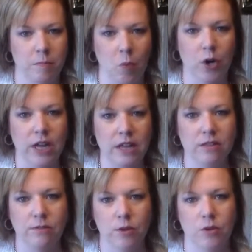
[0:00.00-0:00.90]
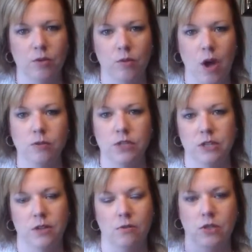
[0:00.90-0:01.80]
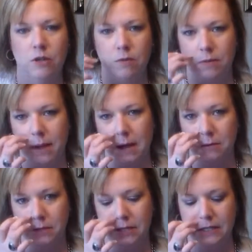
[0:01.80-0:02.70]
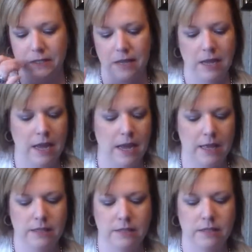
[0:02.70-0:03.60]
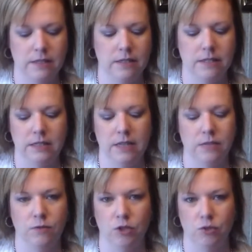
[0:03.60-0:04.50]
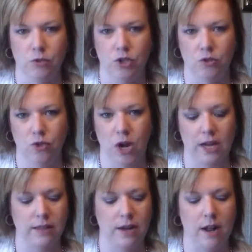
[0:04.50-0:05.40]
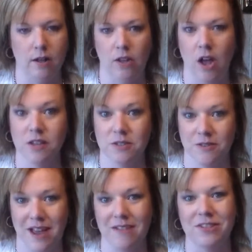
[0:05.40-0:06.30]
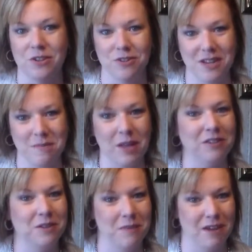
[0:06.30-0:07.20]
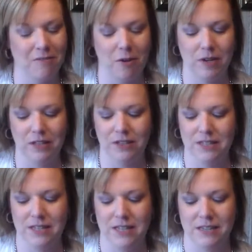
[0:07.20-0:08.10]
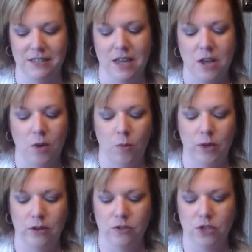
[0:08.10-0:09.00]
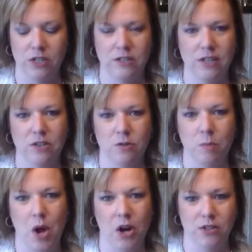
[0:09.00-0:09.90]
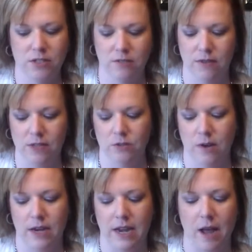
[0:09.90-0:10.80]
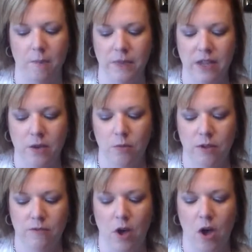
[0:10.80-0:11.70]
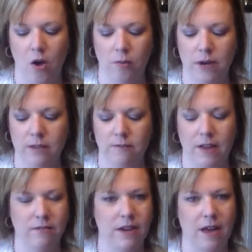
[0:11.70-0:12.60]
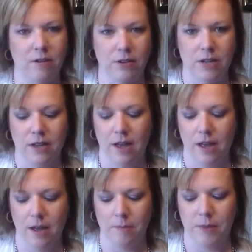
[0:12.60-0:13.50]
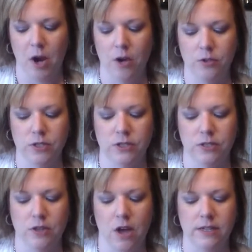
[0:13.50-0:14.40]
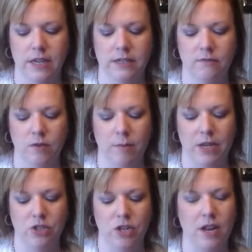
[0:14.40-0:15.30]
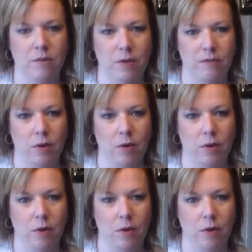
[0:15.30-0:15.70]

working through hostess coaching with my hostess, and this is the Successful Jewelry Show track that I'll also have in your email, and you may have already looked at this. We are just going to do parts of this right now. We've already found out our hostess's contact information, and we've